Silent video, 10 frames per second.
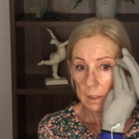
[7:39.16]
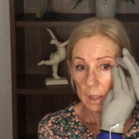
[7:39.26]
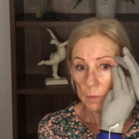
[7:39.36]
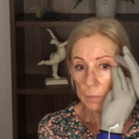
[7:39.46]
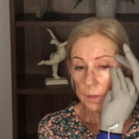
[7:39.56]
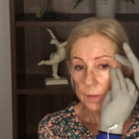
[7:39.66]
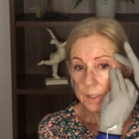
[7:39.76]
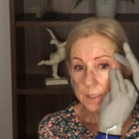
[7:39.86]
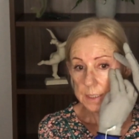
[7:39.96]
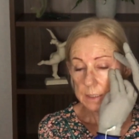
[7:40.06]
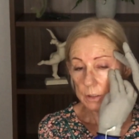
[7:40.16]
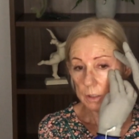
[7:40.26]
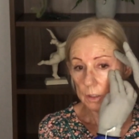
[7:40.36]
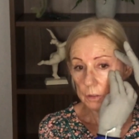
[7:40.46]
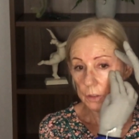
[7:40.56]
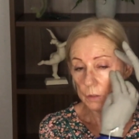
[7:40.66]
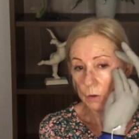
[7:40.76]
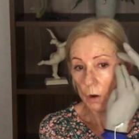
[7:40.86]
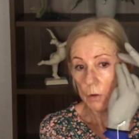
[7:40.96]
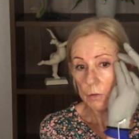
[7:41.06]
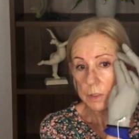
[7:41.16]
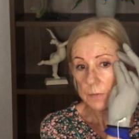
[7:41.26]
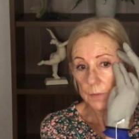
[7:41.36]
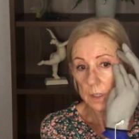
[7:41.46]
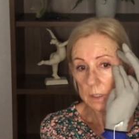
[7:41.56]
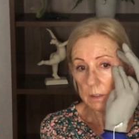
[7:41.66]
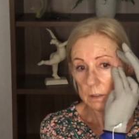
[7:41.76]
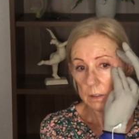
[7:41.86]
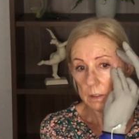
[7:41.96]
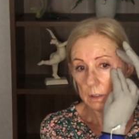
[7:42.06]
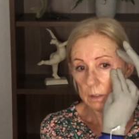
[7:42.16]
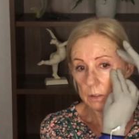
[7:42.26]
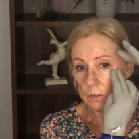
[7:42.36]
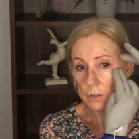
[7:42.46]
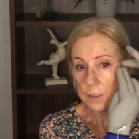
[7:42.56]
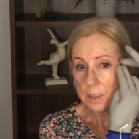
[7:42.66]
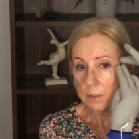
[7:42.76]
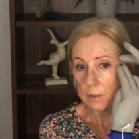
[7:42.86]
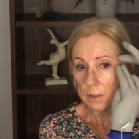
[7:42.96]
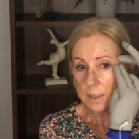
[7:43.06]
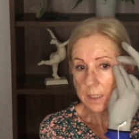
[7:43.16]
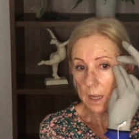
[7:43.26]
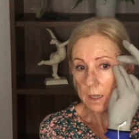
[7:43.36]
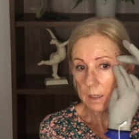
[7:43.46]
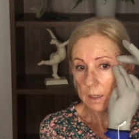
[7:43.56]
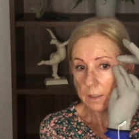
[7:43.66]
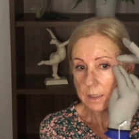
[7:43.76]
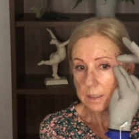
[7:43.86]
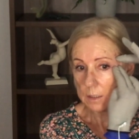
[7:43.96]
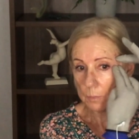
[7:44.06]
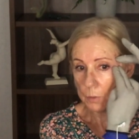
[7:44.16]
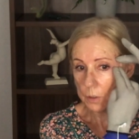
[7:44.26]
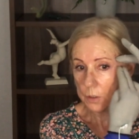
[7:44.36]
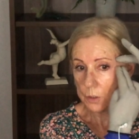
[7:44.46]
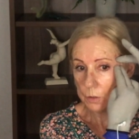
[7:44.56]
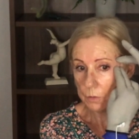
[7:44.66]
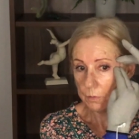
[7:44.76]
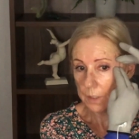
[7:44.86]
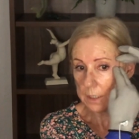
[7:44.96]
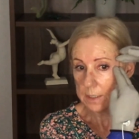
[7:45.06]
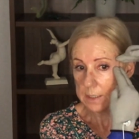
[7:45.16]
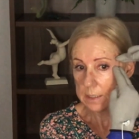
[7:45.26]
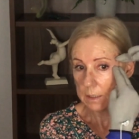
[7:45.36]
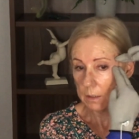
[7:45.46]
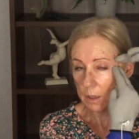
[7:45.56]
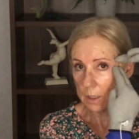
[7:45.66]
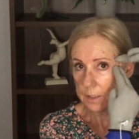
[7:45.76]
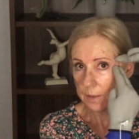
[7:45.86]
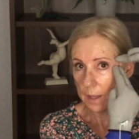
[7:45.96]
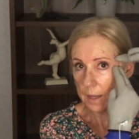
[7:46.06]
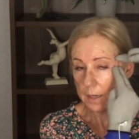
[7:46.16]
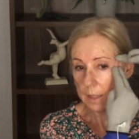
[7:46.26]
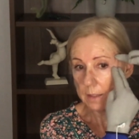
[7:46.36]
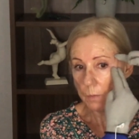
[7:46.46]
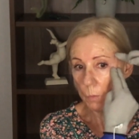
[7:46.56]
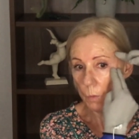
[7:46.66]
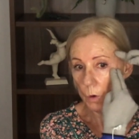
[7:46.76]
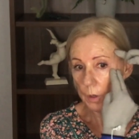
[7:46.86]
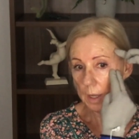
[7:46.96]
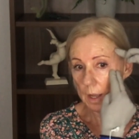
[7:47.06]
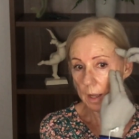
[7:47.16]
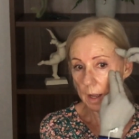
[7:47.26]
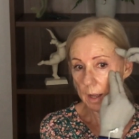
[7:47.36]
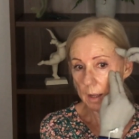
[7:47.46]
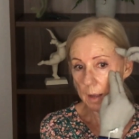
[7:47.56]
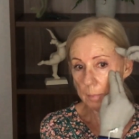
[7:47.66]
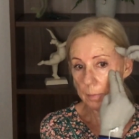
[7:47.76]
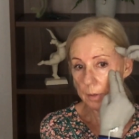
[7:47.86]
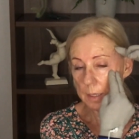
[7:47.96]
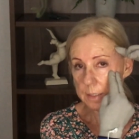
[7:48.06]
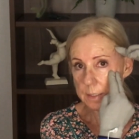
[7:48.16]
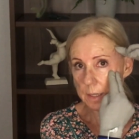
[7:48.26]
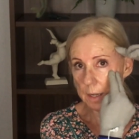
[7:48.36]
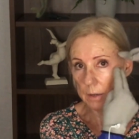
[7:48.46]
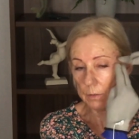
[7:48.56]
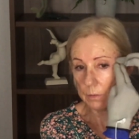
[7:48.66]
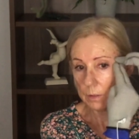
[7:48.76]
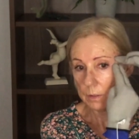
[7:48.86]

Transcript: And with these, like the crow's feet, you just start, you put your 2 fingers like that and then work up and down.